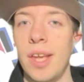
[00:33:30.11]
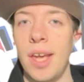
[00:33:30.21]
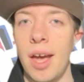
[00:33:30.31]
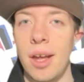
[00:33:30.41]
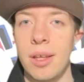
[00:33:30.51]
they
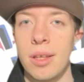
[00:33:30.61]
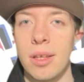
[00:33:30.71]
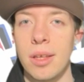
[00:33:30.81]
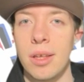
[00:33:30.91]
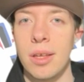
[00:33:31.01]
had.
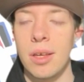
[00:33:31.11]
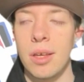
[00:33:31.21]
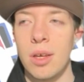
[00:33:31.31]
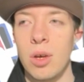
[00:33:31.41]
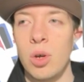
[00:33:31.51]

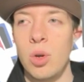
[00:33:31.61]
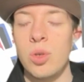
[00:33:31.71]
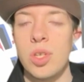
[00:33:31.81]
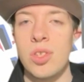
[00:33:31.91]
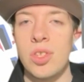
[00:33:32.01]

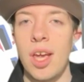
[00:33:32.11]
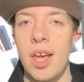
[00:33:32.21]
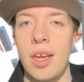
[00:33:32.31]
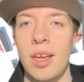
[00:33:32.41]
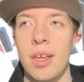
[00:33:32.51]
Who's to
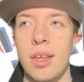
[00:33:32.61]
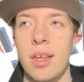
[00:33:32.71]
say